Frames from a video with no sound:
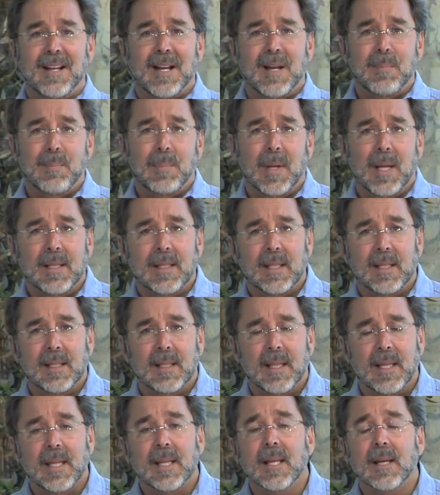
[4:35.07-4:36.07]

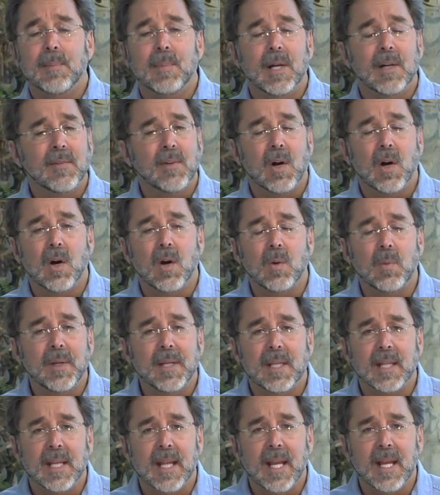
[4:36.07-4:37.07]
abundantly above all we
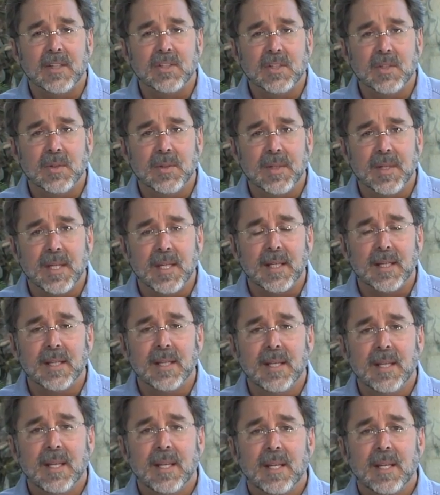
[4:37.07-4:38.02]
could ask or think